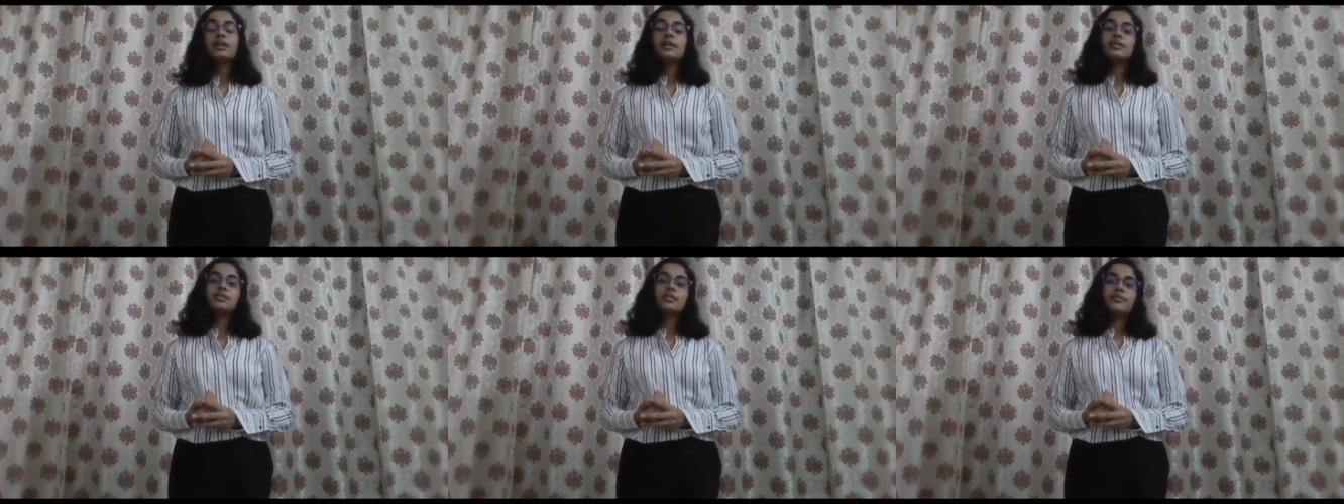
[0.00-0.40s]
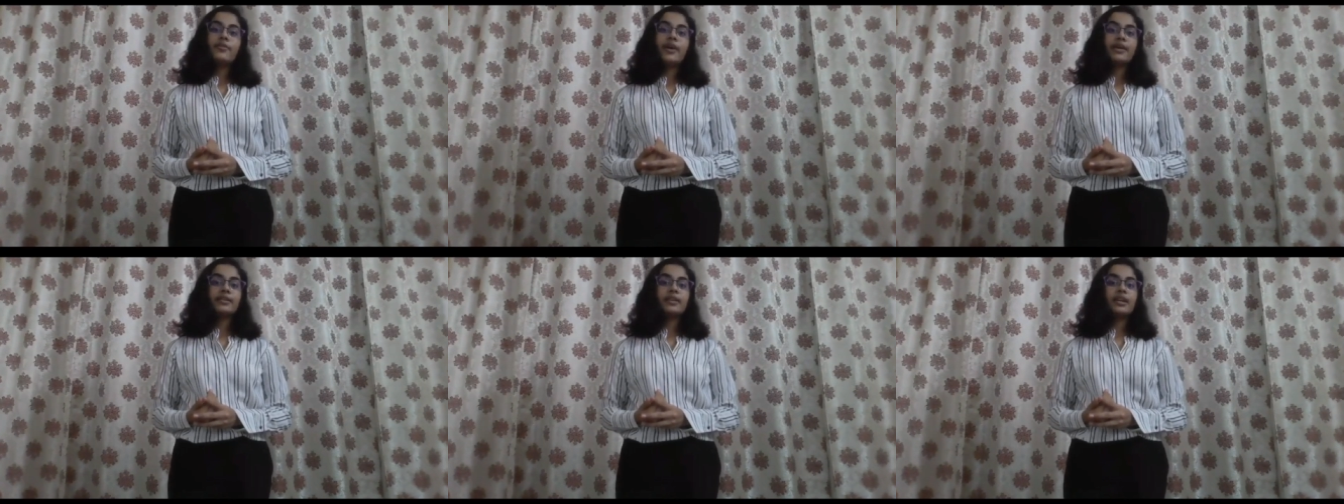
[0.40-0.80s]
the fact
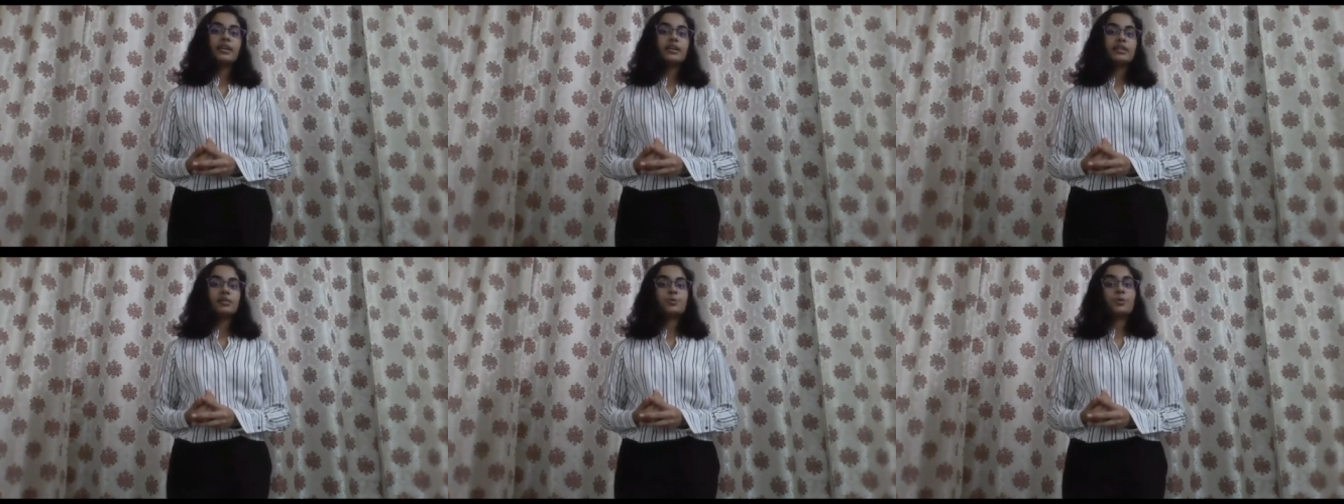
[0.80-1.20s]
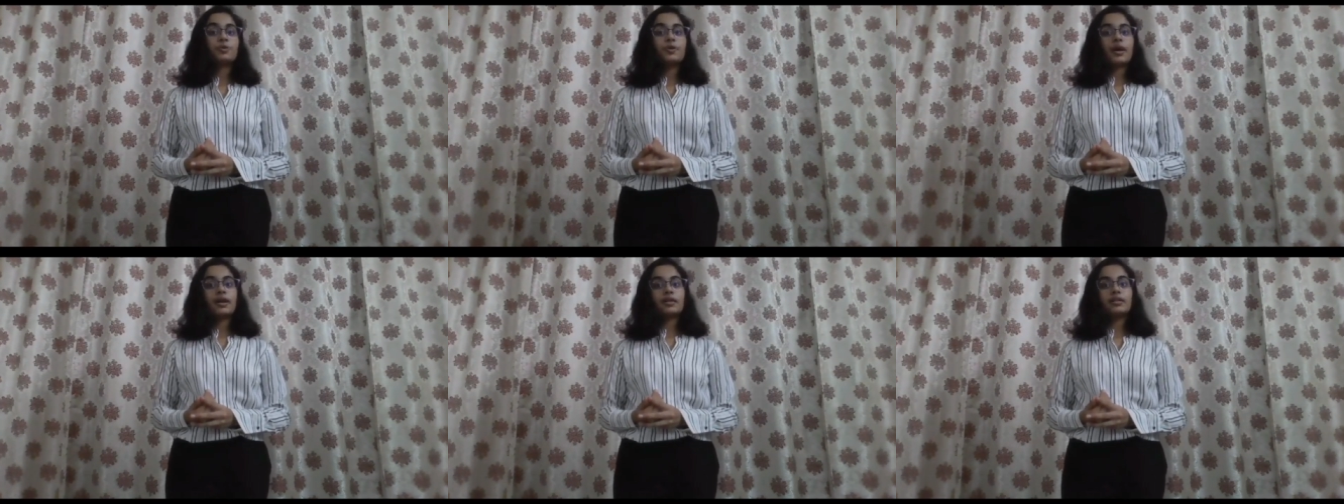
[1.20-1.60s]
that it is
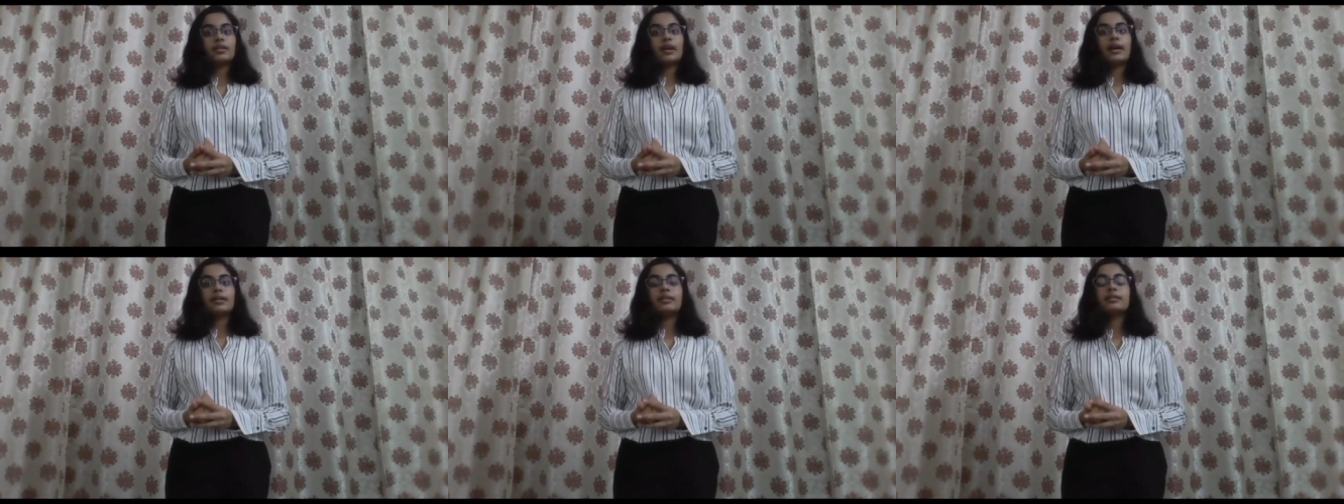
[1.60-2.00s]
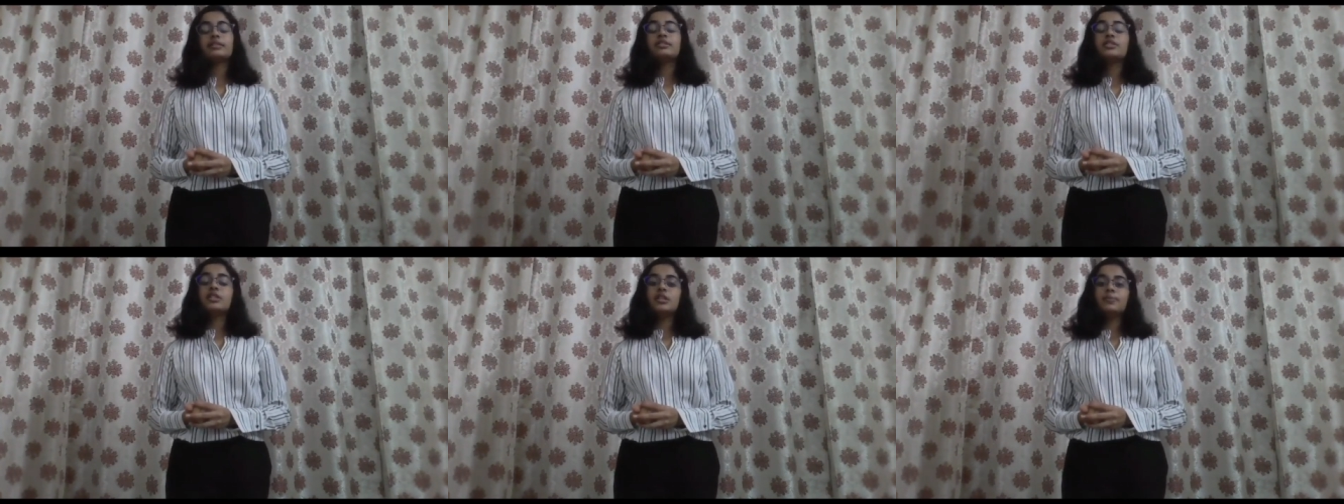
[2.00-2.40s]
provided at a
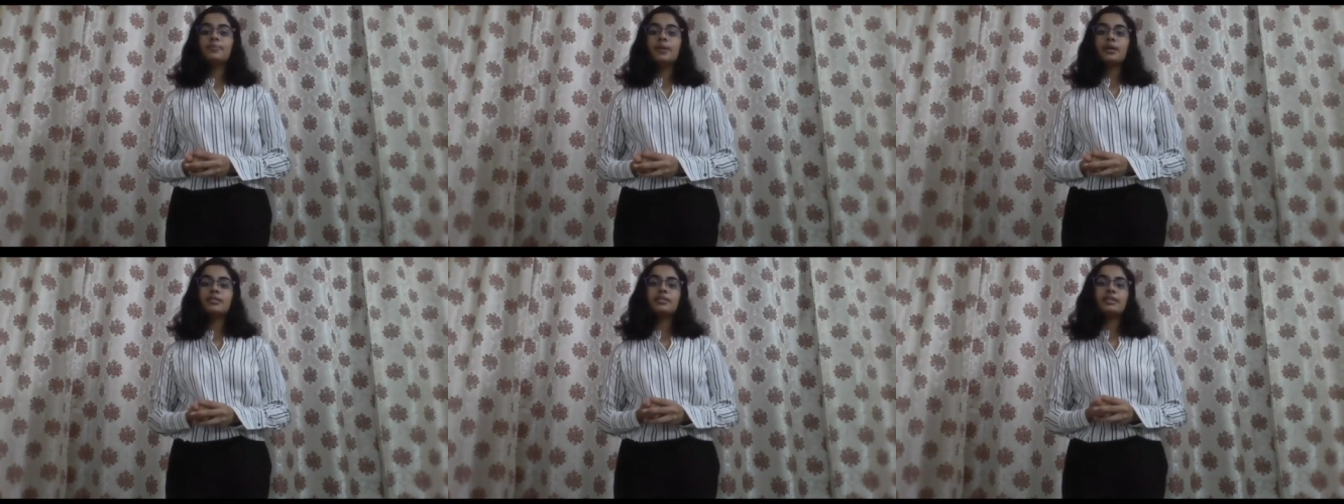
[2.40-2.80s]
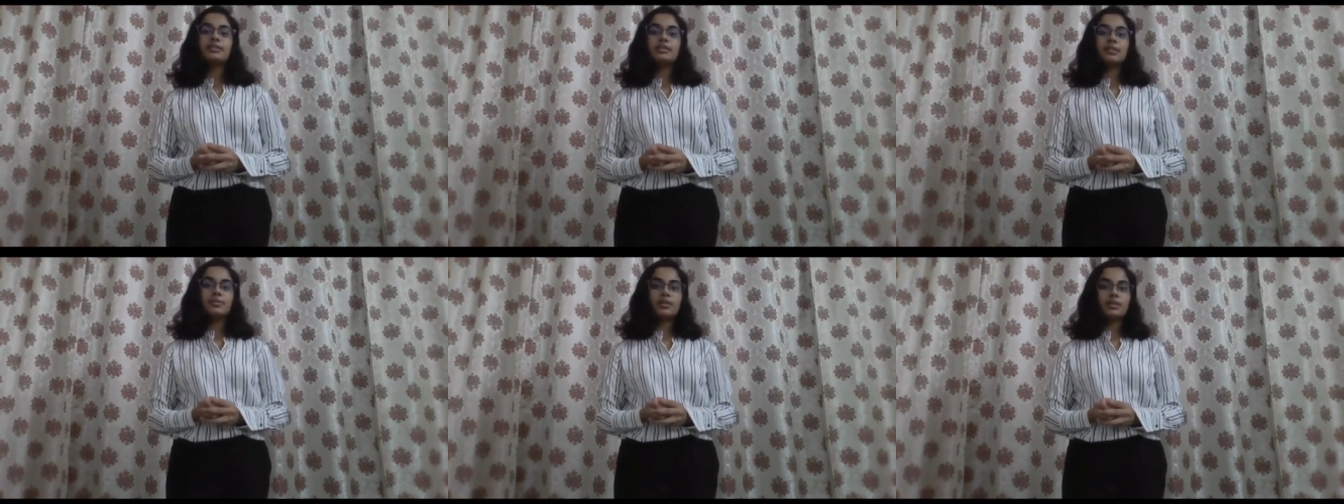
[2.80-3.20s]
cheap and reasonable
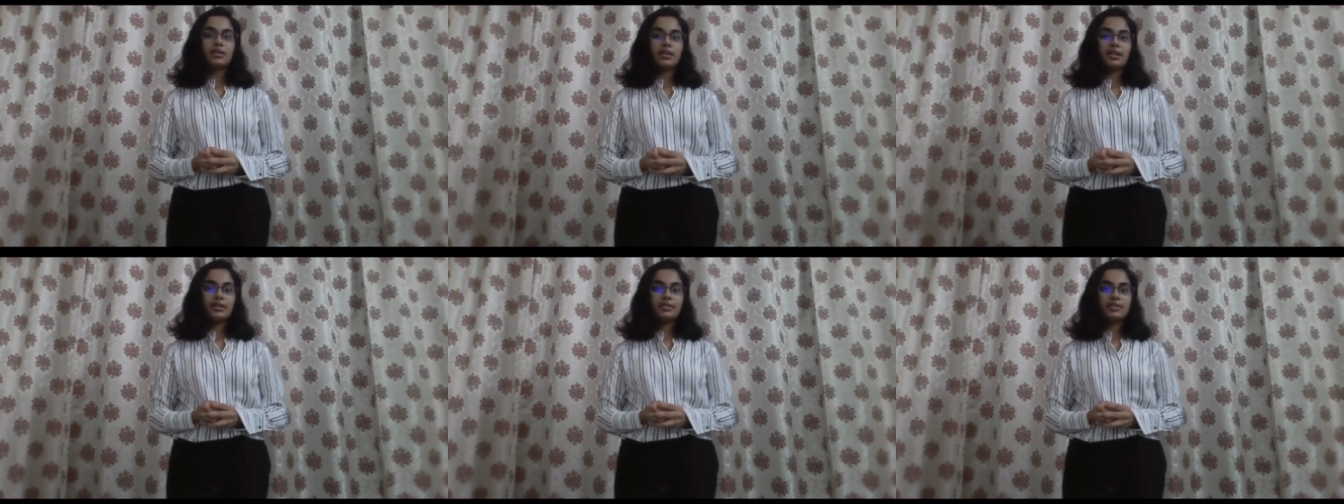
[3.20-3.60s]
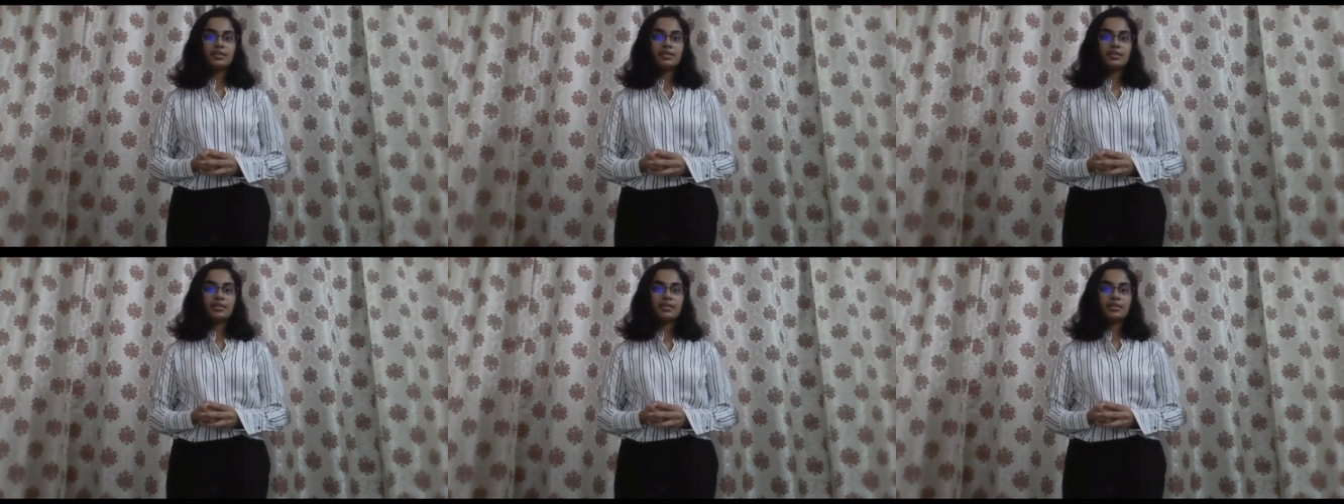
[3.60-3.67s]
rate,